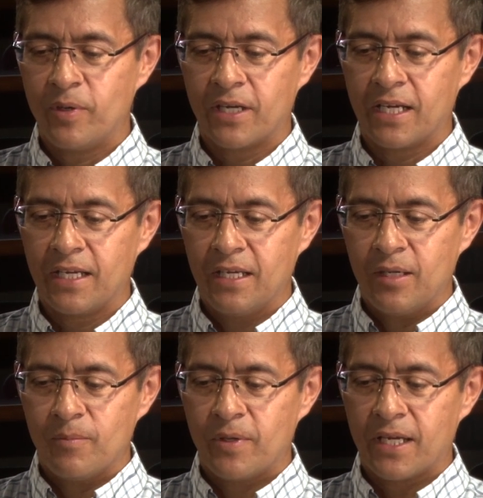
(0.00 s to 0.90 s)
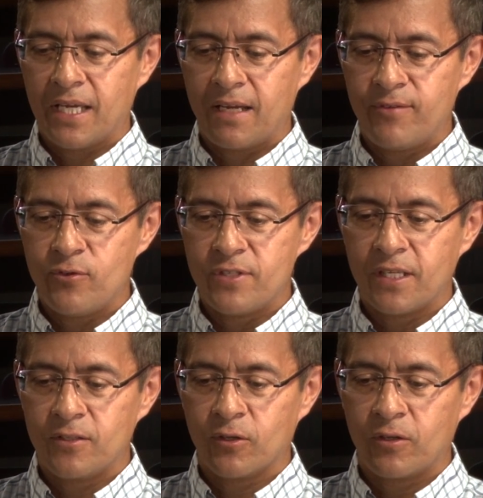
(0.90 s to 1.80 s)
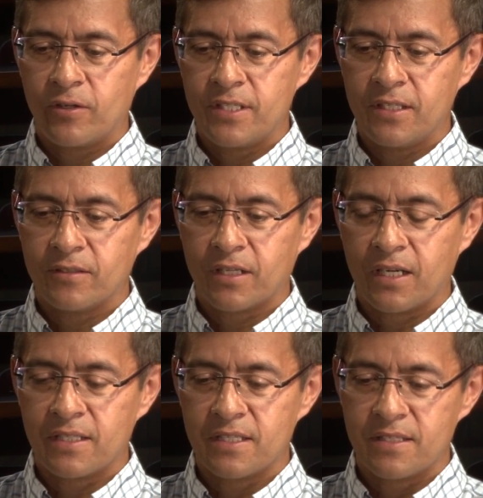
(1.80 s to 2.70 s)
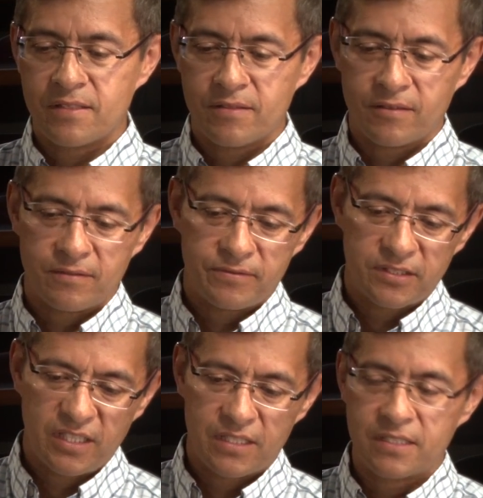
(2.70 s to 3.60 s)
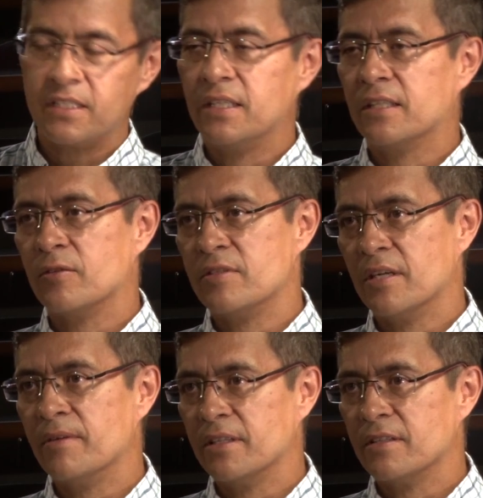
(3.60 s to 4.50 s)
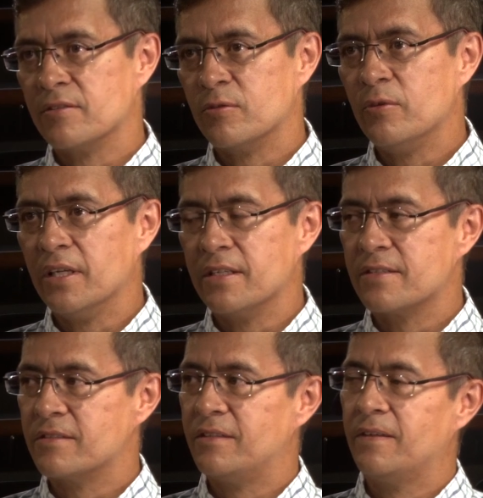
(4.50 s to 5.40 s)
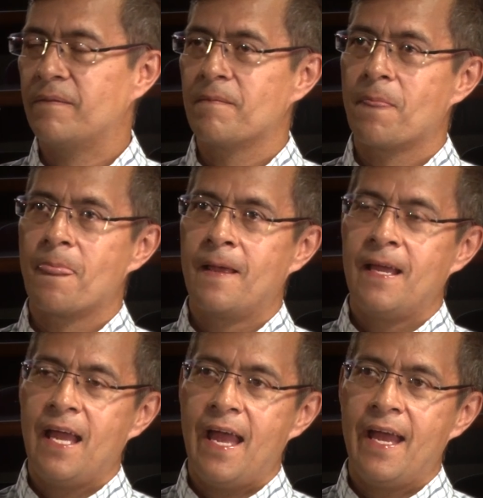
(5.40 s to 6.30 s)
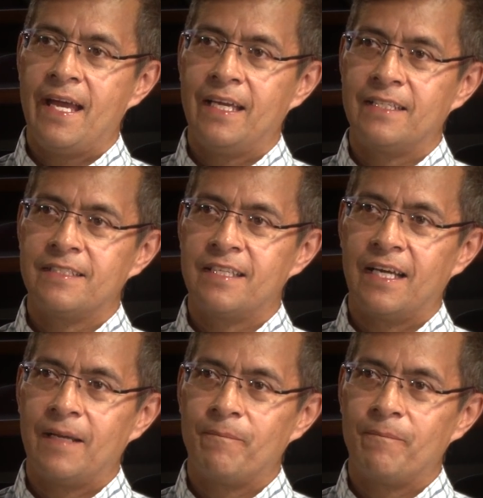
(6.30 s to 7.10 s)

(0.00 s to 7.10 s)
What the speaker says: but I have used technology on classes of 60 to 70 students, right? And